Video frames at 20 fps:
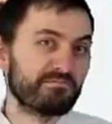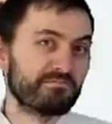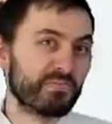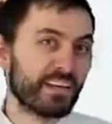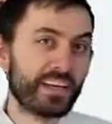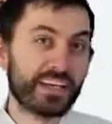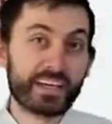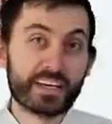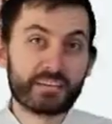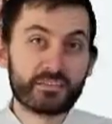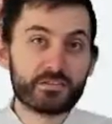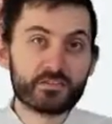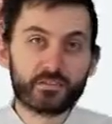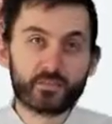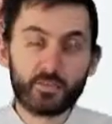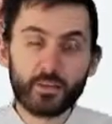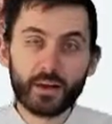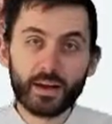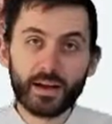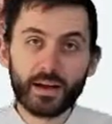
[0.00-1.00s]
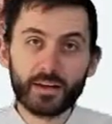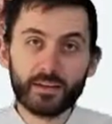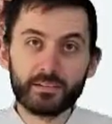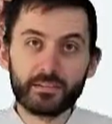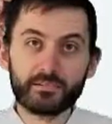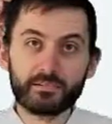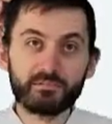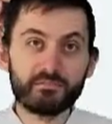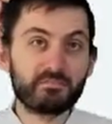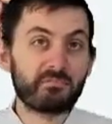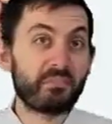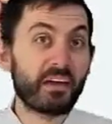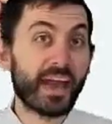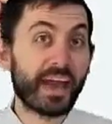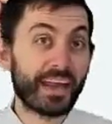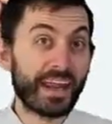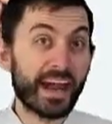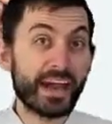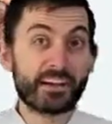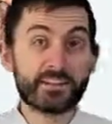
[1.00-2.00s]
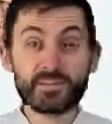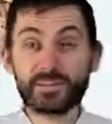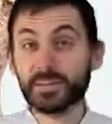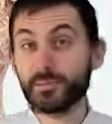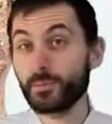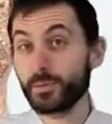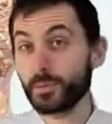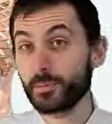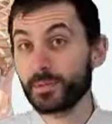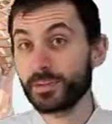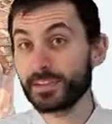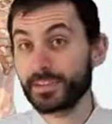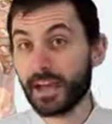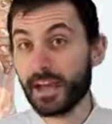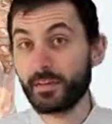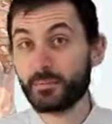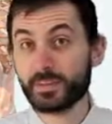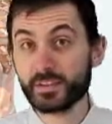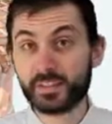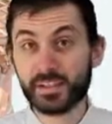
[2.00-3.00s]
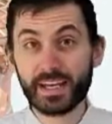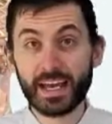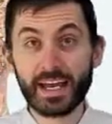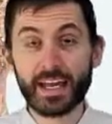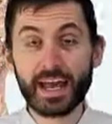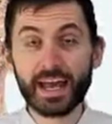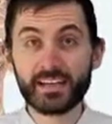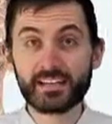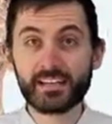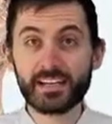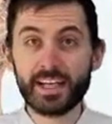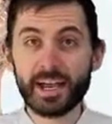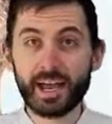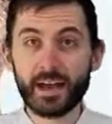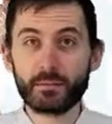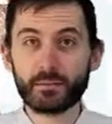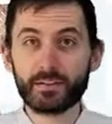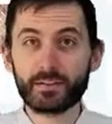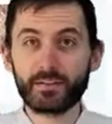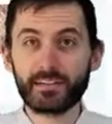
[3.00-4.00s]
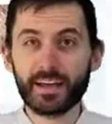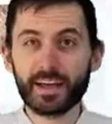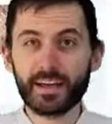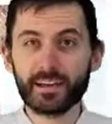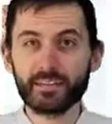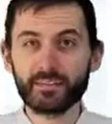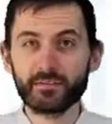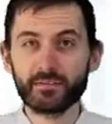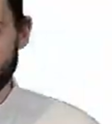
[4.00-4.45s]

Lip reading: it gets dry. And actually, permanent damage can actually happen to that.